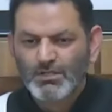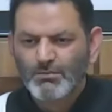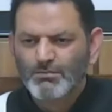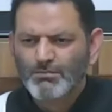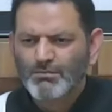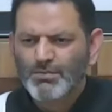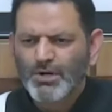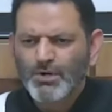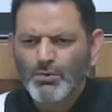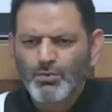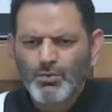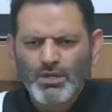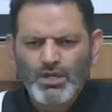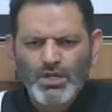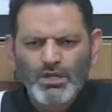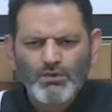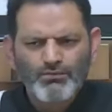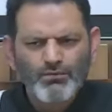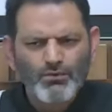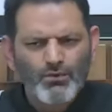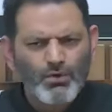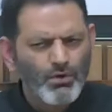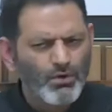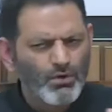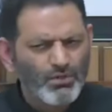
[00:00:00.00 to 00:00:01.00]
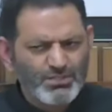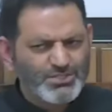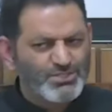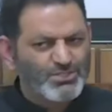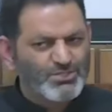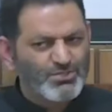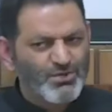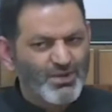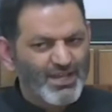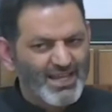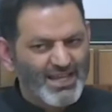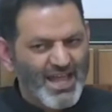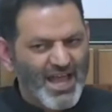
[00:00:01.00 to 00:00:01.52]
But we have
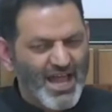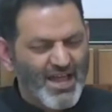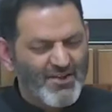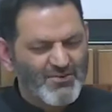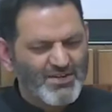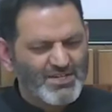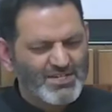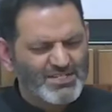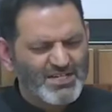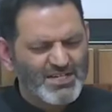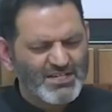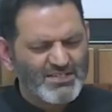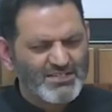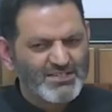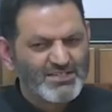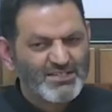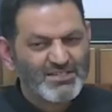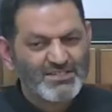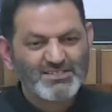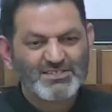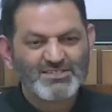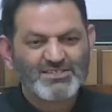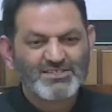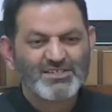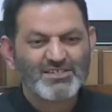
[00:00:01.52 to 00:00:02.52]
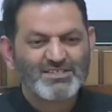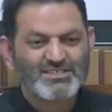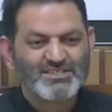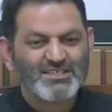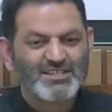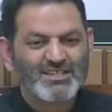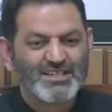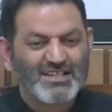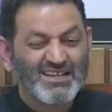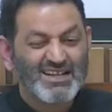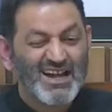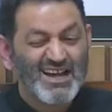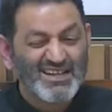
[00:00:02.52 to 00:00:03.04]
also inherited
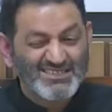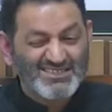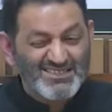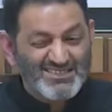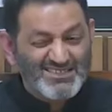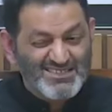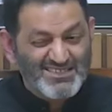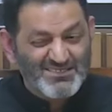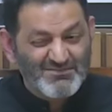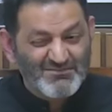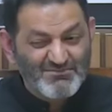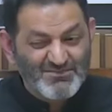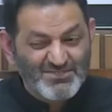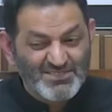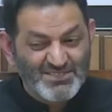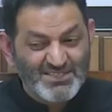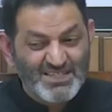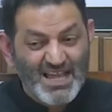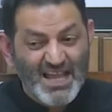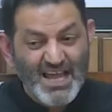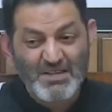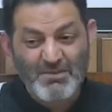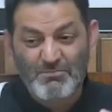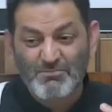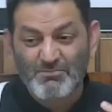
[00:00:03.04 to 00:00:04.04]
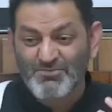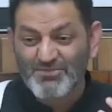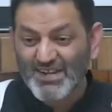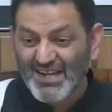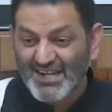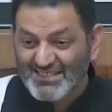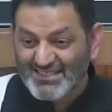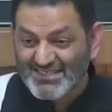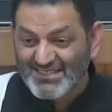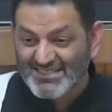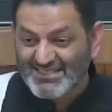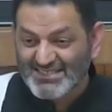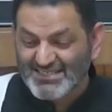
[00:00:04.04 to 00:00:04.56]
certain customs and
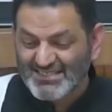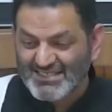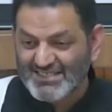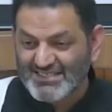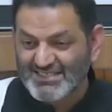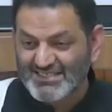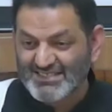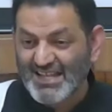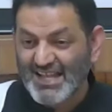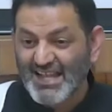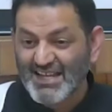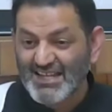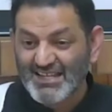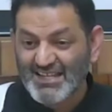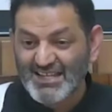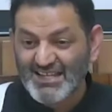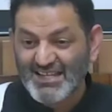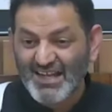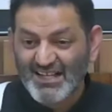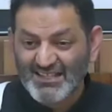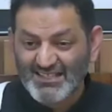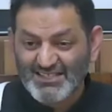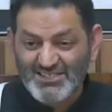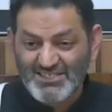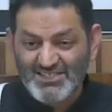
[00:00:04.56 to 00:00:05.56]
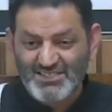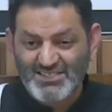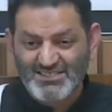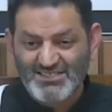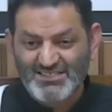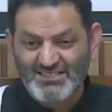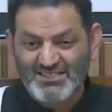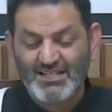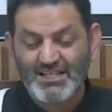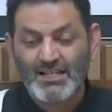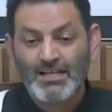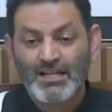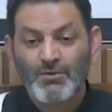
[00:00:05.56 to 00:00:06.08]
practices and
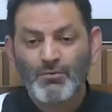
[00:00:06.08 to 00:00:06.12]
cultures